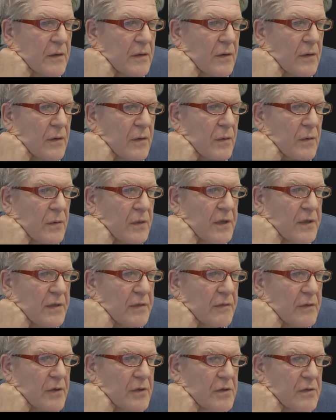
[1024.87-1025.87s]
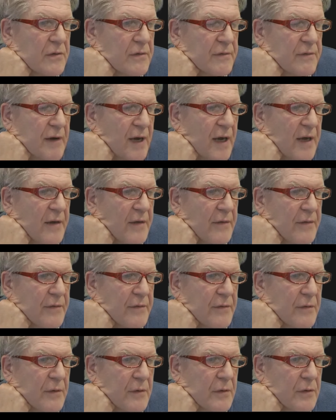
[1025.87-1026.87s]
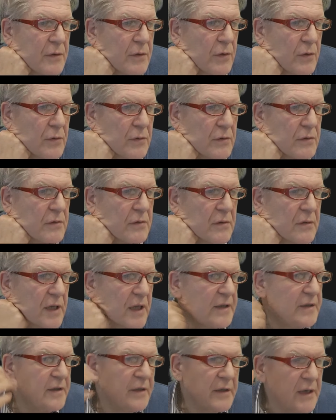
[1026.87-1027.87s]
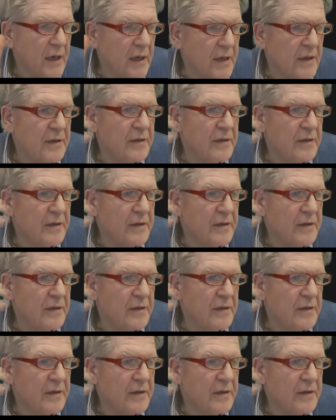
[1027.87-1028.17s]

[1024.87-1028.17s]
only the version 5.99